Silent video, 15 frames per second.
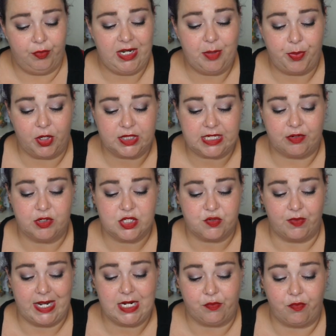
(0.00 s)
Read a book that is
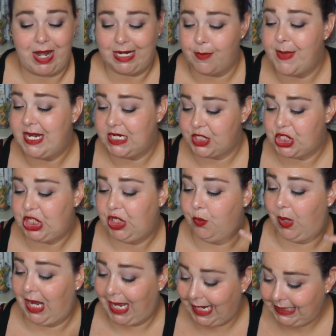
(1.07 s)
re recommended to
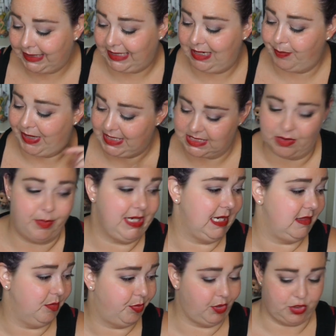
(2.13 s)
you highly by somebody
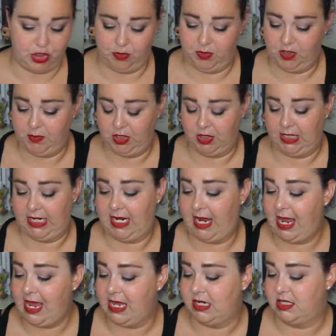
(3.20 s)
in the booktube community.
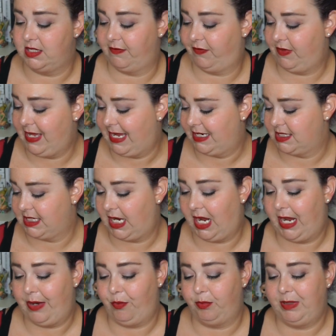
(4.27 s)
And for that,
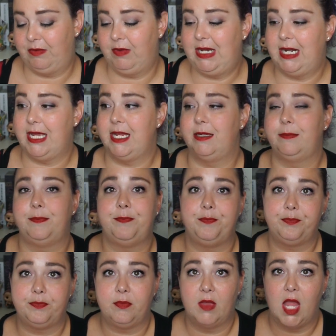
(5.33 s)
I will be reading
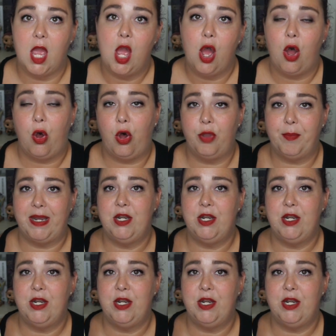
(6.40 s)
on